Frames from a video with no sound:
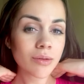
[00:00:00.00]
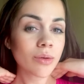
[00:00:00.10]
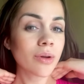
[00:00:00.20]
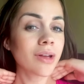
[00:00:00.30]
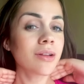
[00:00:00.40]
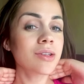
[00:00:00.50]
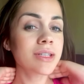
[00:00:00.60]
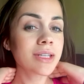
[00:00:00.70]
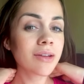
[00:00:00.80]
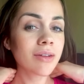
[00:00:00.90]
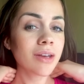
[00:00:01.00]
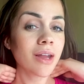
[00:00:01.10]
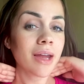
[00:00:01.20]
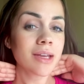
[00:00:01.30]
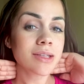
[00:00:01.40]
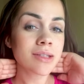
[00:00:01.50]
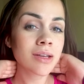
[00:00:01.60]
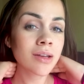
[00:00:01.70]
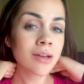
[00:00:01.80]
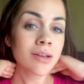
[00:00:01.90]
oil and just give a nice
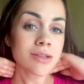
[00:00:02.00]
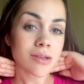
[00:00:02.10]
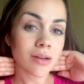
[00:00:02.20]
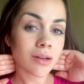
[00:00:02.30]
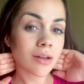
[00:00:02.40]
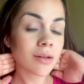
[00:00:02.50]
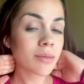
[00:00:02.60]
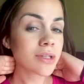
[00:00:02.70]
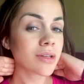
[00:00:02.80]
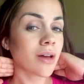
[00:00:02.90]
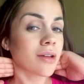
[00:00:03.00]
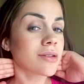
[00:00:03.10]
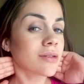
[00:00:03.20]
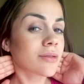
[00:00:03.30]
circular massage